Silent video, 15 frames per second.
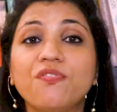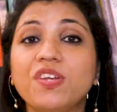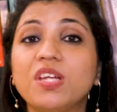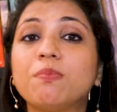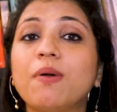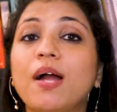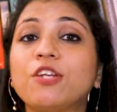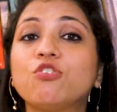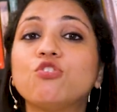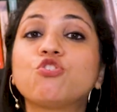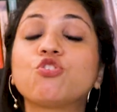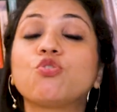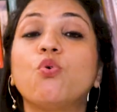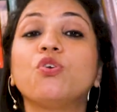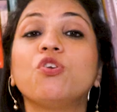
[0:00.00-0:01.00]
feedback to
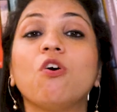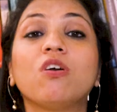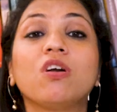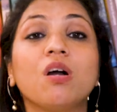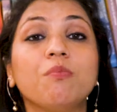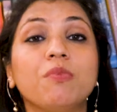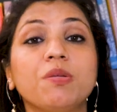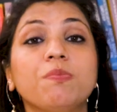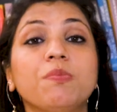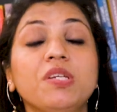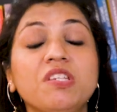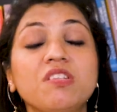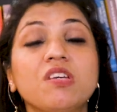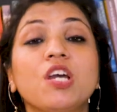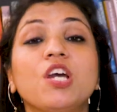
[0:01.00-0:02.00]
show your
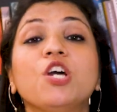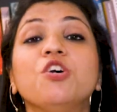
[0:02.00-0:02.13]
commitment